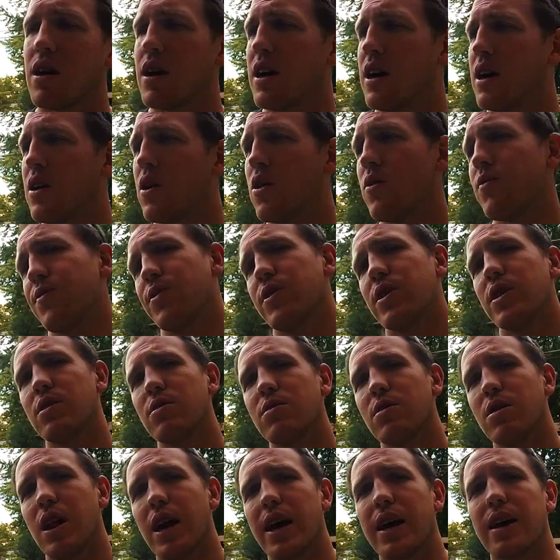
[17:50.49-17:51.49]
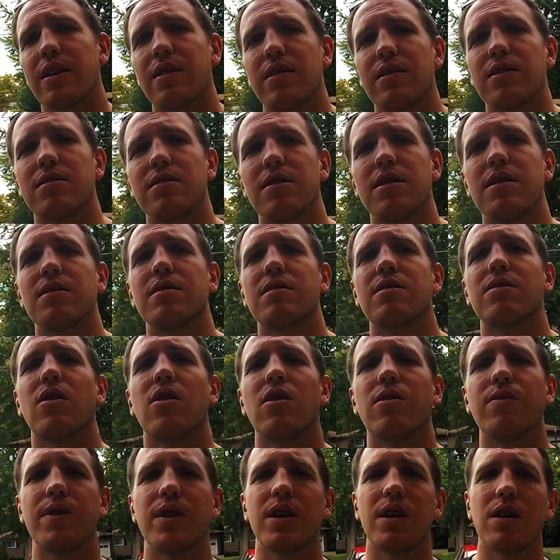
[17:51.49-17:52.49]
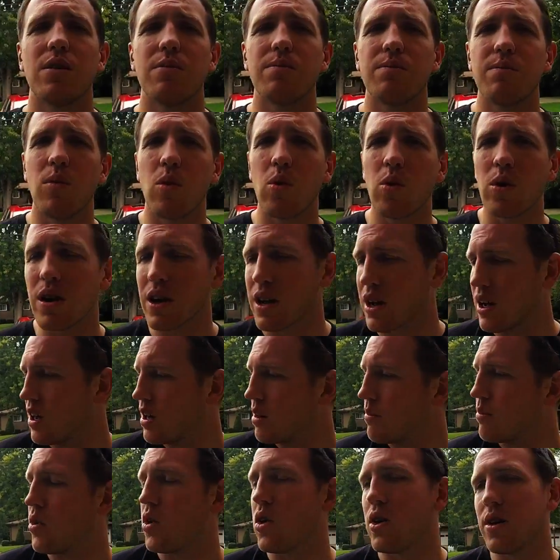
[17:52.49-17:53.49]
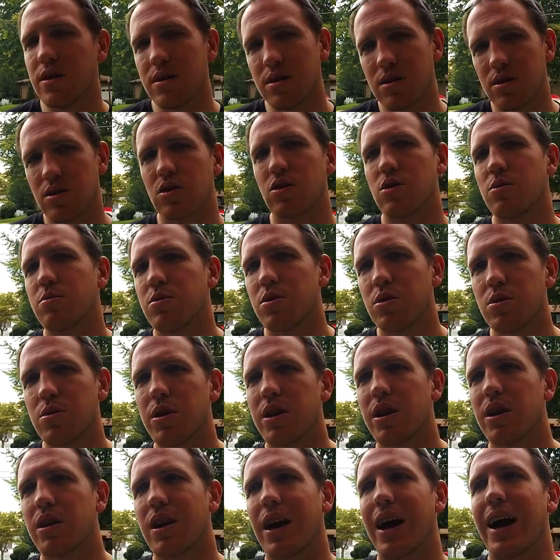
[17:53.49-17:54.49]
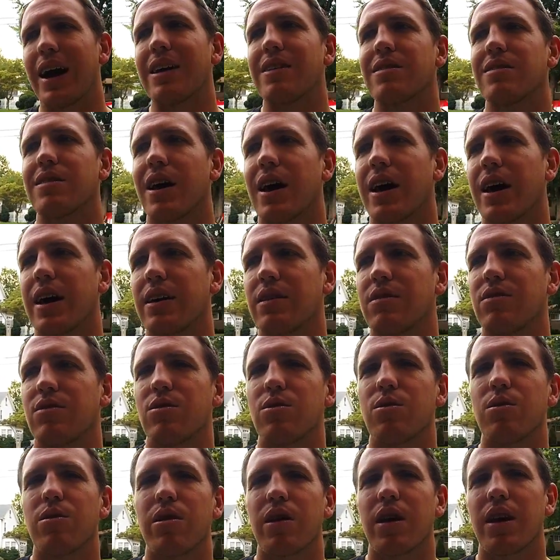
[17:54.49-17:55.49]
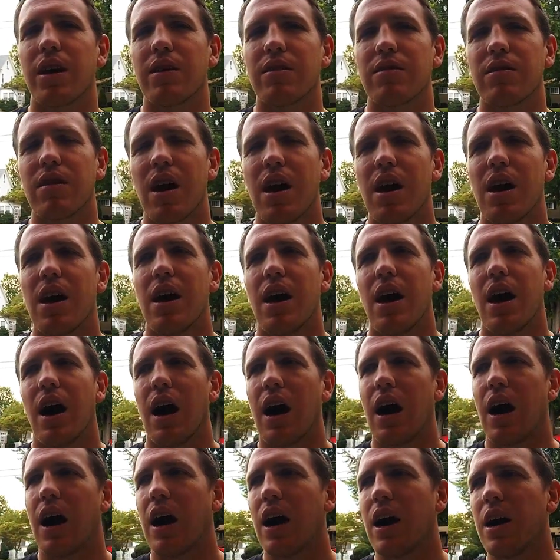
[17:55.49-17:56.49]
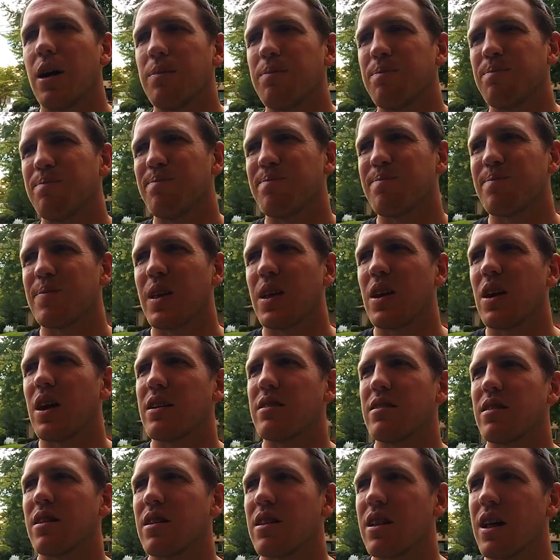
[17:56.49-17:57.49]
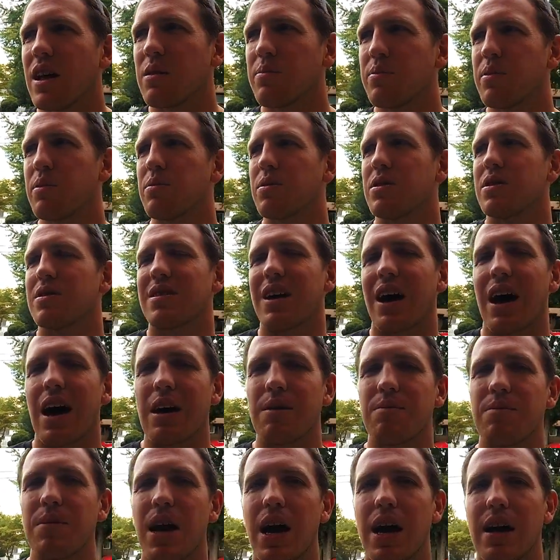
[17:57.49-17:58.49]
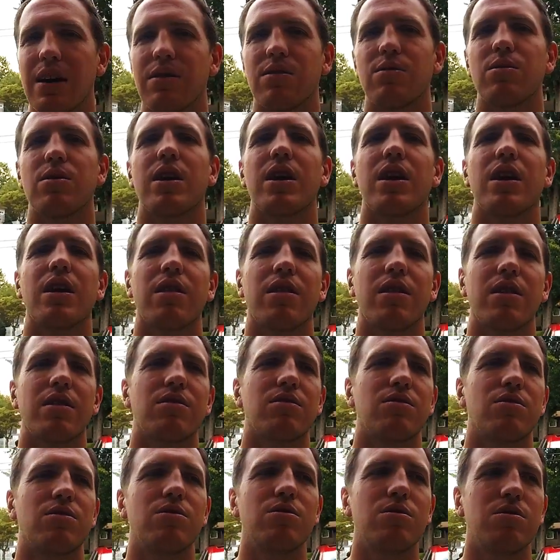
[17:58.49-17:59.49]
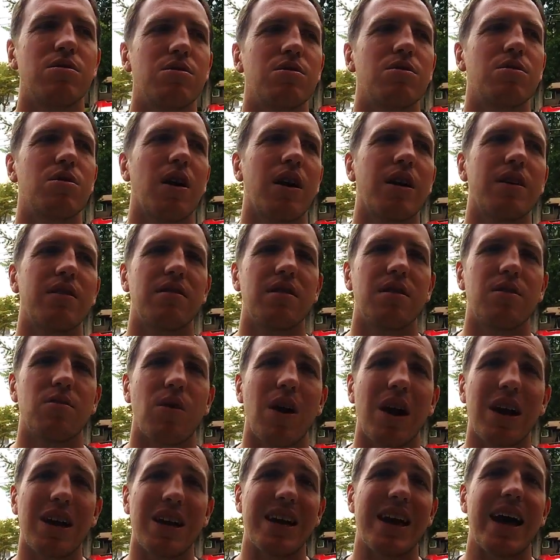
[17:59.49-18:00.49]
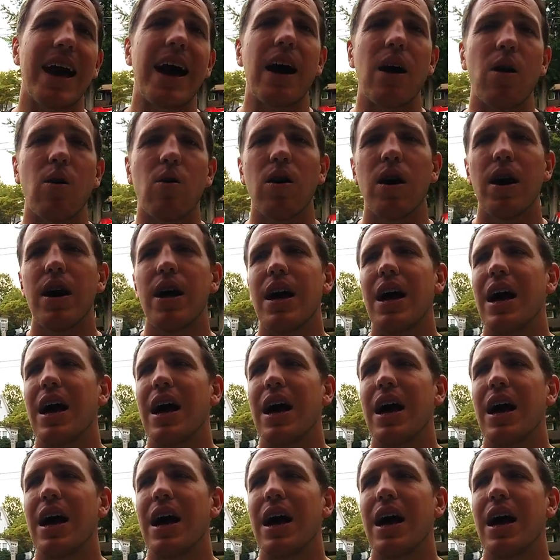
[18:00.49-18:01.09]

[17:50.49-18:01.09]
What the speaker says: Hopefully you liked this install video. More to come on the Subaru here as I do things. I tell a lot of people this. I'm not doing anything too crazy right now.